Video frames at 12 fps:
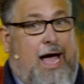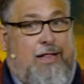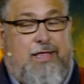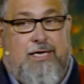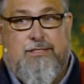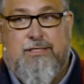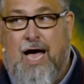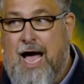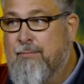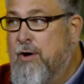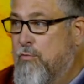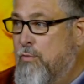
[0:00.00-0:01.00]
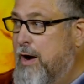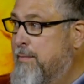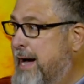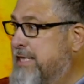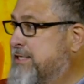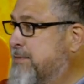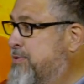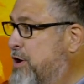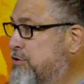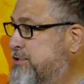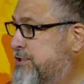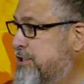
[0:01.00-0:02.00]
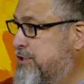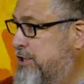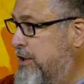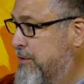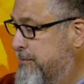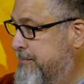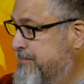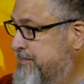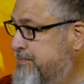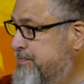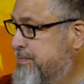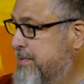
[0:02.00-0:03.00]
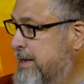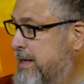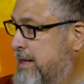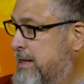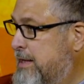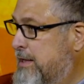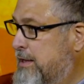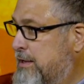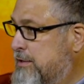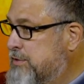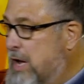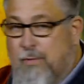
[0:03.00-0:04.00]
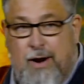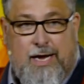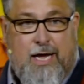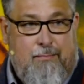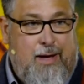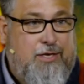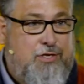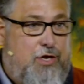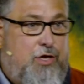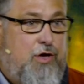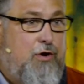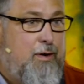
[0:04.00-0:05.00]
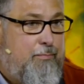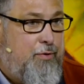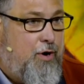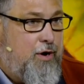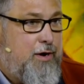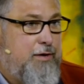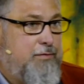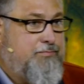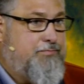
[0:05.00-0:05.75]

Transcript: at this time? What am I supposed to do? So I want to commit to you a book,